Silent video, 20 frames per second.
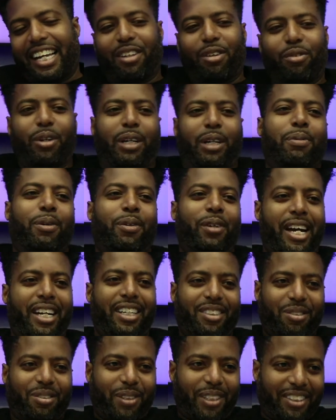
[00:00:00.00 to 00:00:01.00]
Rick
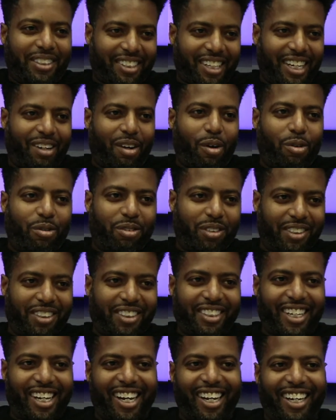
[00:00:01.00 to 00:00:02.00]
Moranis one. It's like
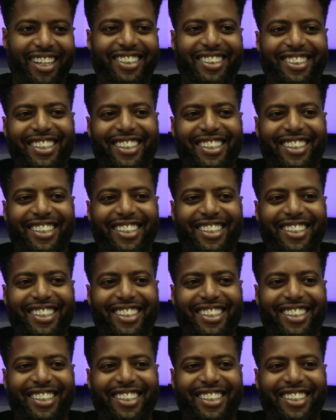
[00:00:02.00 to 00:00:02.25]
oversized.